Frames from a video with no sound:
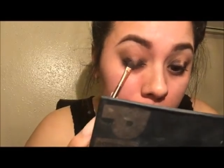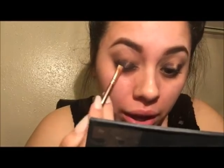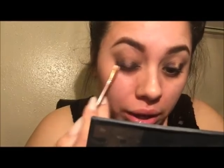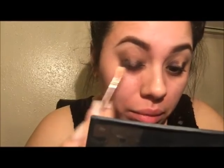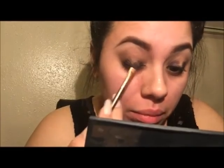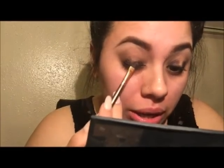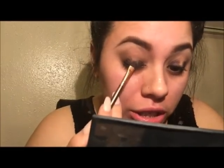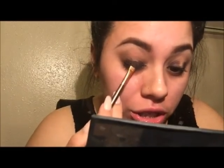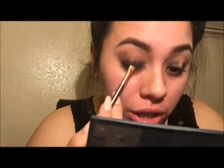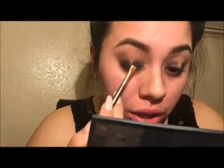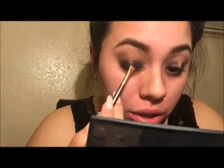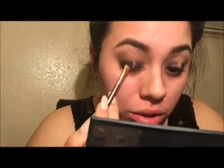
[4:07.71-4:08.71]
kind of
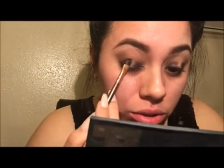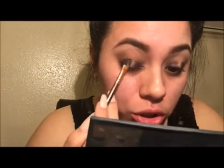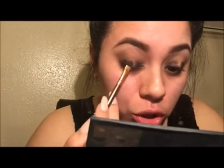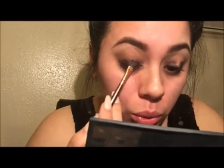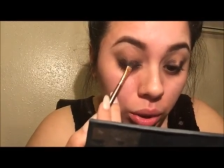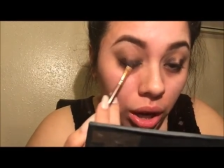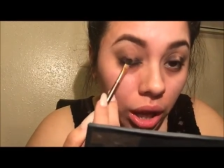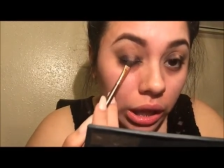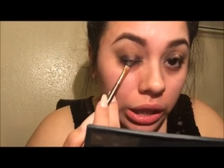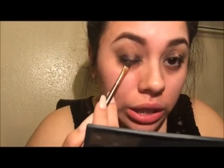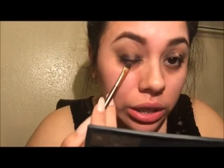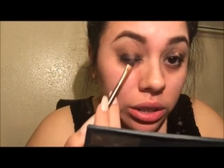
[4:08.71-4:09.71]
meshing those two
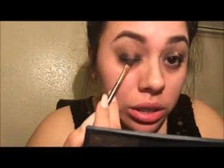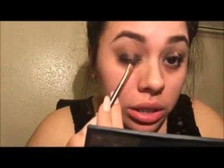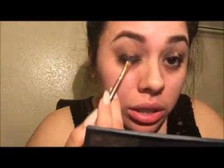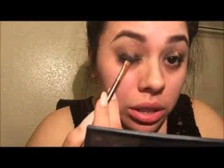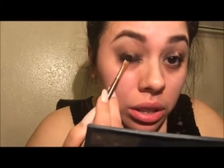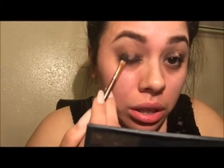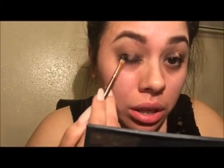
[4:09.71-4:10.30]
colors